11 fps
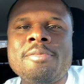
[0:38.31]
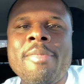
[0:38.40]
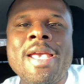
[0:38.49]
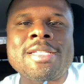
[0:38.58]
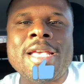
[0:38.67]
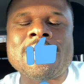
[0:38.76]

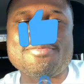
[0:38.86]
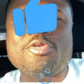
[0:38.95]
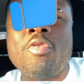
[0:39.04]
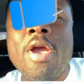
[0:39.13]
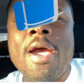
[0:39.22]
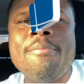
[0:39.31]
smash that
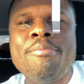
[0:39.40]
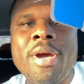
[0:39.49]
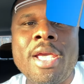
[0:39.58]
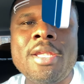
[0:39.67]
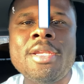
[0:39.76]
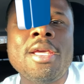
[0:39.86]
subscribe
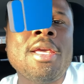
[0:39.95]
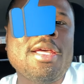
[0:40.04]
button.